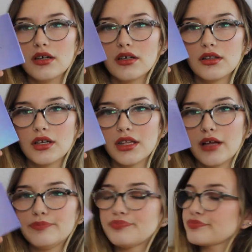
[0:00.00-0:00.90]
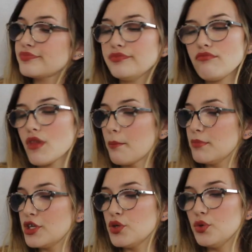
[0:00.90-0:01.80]
Oh, look at that.
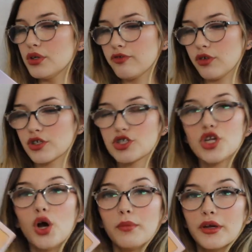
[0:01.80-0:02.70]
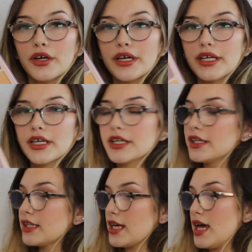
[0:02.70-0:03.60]
Beautiful. There's no mirror in
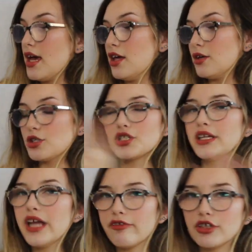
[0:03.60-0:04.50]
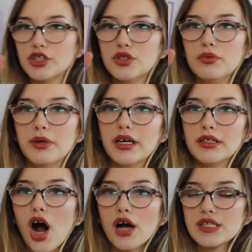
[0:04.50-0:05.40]
here, which they never do, but
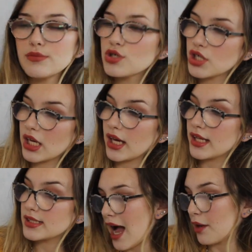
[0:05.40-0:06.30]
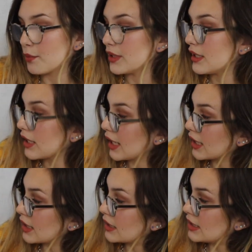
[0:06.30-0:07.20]
awesome shades. I really
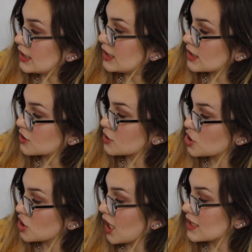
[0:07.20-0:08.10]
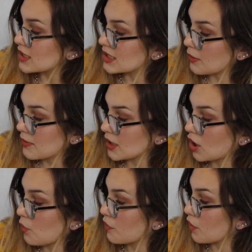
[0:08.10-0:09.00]
like these three shades, and sometimes I
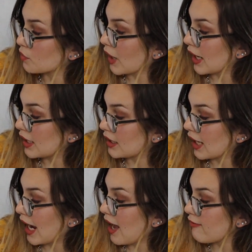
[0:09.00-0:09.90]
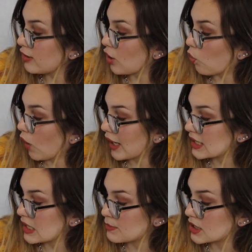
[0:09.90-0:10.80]
go with Orion. I haven't
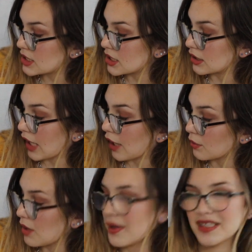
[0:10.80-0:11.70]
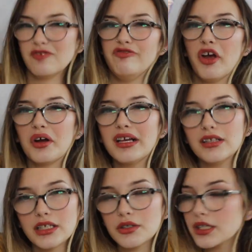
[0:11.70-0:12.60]
quite dipped into Lyra because it's very
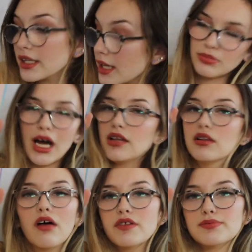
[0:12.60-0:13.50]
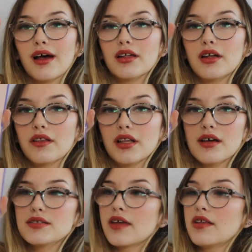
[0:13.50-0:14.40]
glittery, but I love this palette
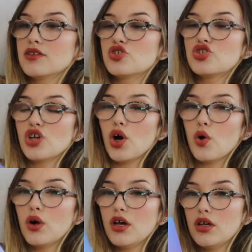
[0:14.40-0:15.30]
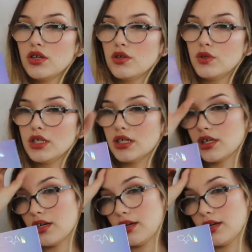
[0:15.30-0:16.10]
nonetheless. I think it's so unique.